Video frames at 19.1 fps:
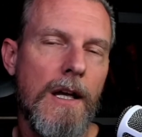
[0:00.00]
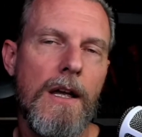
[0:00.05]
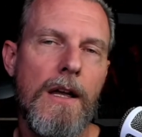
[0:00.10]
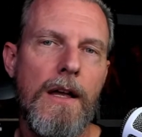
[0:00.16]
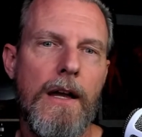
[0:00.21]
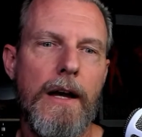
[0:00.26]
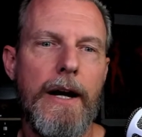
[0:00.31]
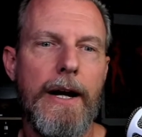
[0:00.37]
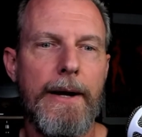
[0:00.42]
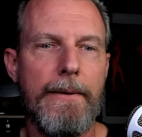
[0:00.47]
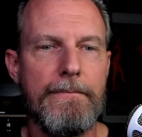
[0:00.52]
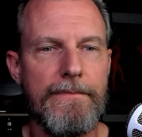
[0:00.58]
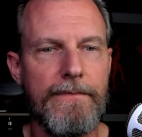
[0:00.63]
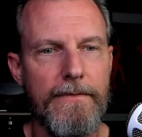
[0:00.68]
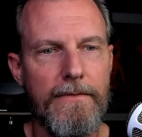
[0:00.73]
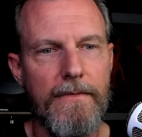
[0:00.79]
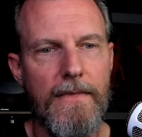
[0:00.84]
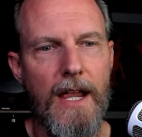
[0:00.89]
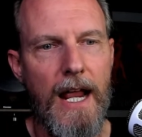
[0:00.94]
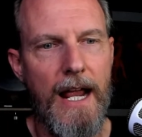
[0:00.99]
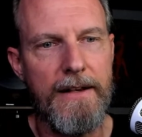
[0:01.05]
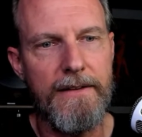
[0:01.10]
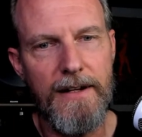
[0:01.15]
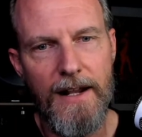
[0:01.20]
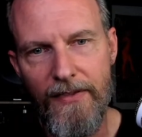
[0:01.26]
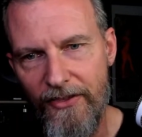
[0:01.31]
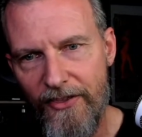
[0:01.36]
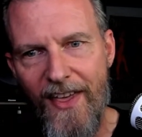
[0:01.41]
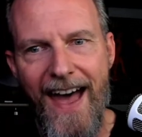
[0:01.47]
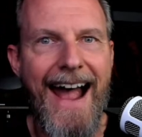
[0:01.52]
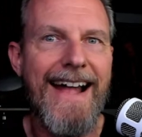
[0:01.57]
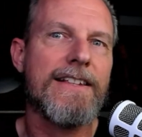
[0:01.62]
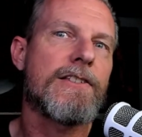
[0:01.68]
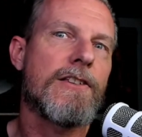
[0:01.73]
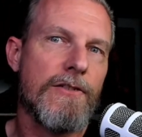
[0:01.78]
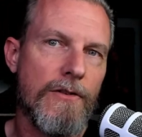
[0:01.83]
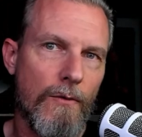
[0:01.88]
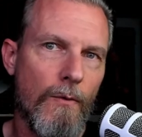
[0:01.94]
And
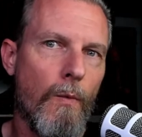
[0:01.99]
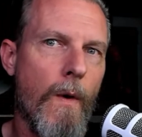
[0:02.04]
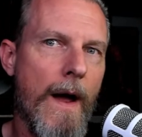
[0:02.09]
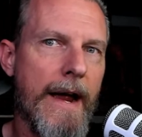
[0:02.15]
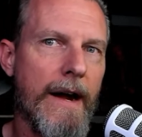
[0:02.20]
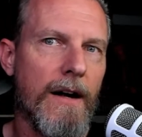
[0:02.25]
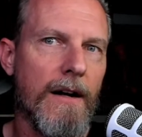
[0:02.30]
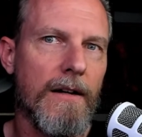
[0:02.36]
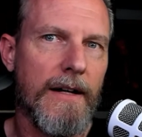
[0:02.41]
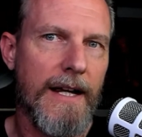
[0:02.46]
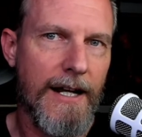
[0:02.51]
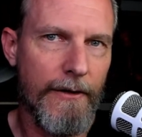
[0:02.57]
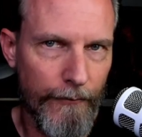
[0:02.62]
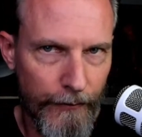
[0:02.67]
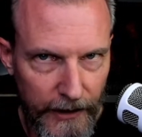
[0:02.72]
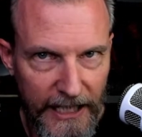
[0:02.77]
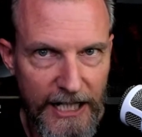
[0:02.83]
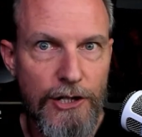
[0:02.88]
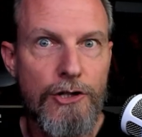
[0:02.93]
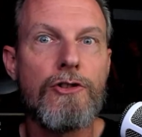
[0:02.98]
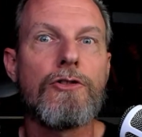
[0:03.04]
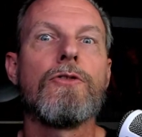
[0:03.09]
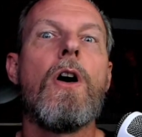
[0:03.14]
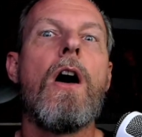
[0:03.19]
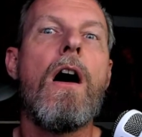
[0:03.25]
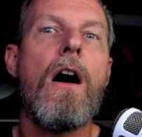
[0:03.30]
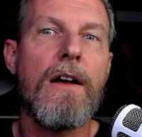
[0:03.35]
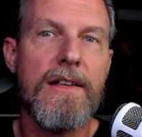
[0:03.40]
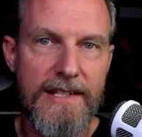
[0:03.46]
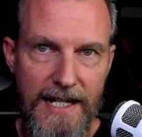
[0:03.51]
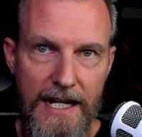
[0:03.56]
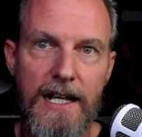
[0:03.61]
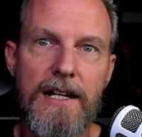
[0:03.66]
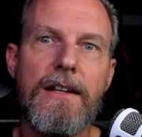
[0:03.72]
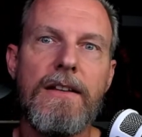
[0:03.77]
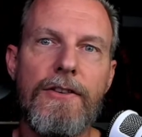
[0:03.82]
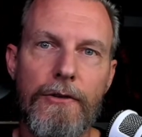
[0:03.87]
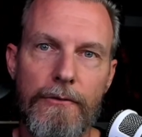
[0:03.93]
that's where it really draws
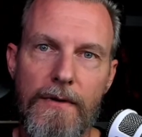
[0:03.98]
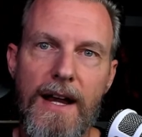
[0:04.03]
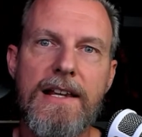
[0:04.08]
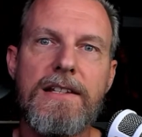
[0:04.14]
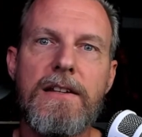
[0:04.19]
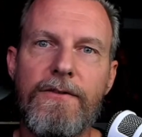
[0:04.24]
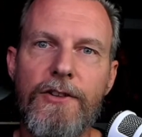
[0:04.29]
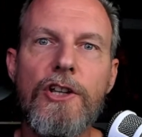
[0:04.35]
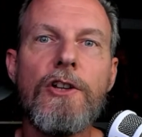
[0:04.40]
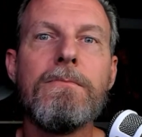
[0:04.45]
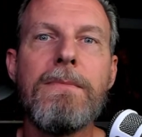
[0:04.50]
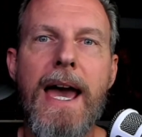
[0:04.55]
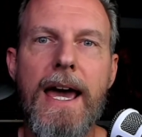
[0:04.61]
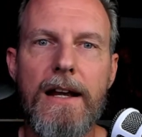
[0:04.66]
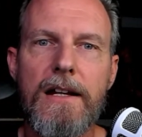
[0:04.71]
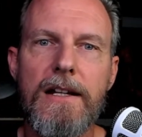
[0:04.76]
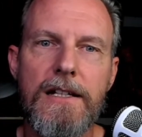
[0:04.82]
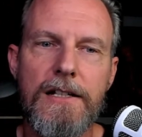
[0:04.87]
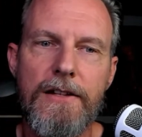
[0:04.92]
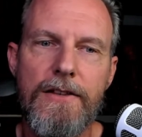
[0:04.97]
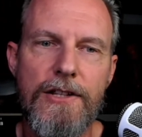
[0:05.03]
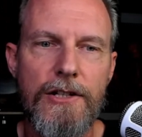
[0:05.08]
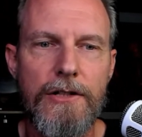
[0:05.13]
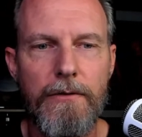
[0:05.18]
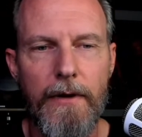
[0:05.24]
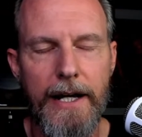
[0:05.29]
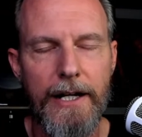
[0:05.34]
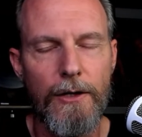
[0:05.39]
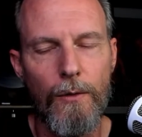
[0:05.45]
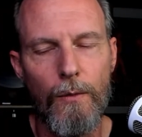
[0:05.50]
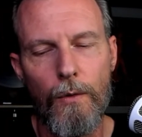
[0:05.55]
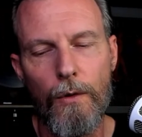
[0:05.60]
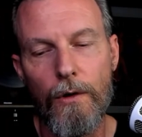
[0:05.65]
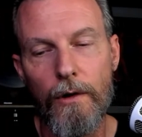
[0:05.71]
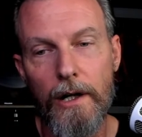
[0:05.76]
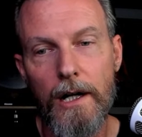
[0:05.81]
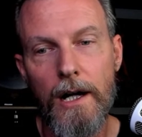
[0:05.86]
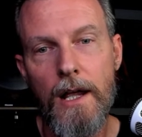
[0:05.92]
in the rest of humanity into this greater
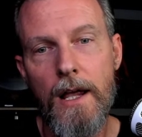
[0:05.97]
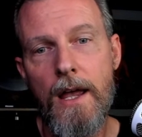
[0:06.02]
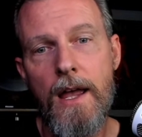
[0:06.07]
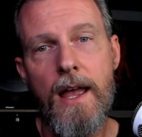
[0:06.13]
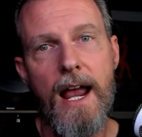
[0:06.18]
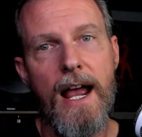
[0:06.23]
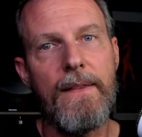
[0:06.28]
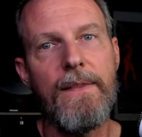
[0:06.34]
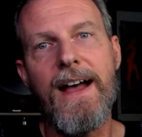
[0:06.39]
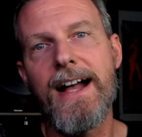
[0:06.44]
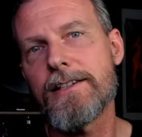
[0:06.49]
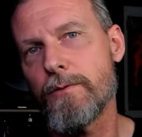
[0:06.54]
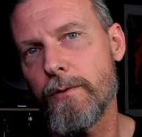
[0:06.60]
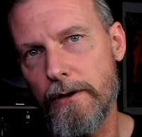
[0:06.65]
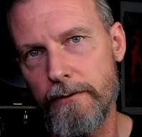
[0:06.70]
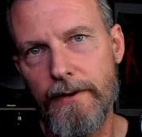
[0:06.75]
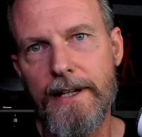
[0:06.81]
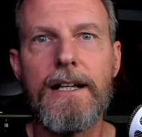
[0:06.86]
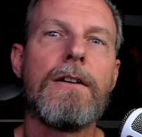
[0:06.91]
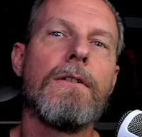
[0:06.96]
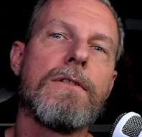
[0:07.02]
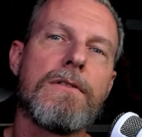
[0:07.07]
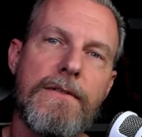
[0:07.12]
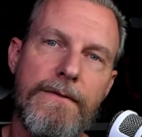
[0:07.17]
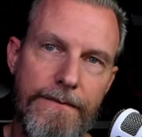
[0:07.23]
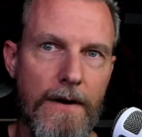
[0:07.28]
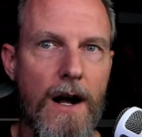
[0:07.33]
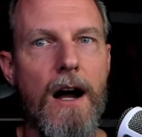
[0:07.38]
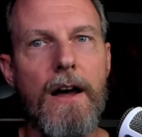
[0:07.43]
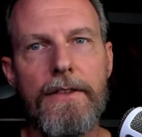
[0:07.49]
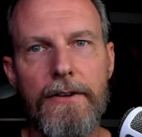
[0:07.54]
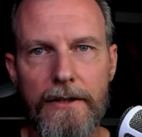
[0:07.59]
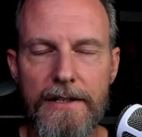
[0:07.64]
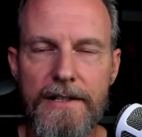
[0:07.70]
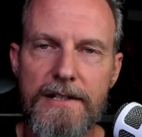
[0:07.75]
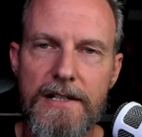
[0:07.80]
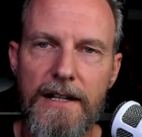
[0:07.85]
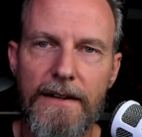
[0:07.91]
war. And that's where Rico's father
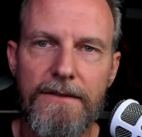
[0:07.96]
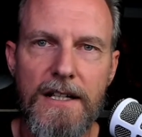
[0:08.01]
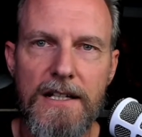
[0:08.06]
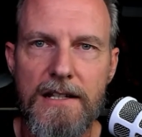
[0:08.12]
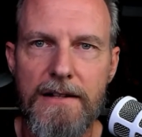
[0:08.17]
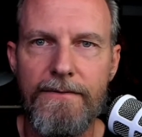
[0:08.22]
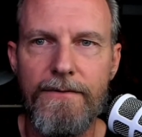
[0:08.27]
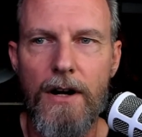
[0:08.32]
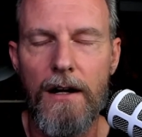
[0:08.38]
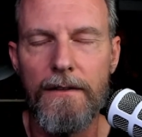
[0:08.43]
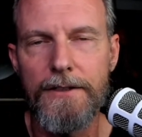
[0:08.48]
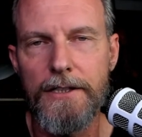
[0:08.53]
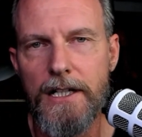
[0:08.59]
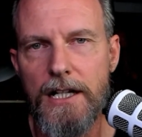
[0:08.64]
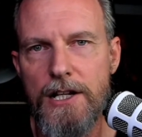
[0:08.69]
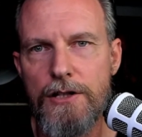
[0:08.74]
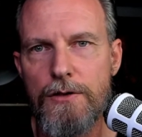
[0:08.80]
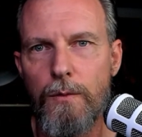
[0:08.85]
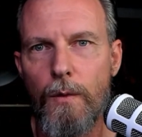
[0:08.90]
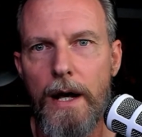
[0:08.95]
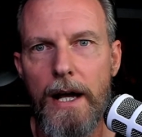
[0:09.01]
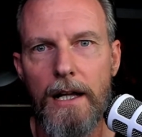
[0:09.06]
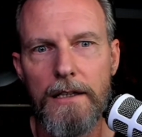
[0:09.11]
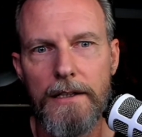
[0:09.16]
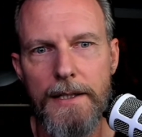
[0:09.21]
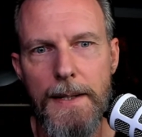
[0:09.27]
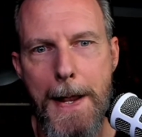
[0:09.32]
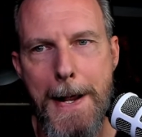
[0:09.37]
and stuff gets involved in it as well. And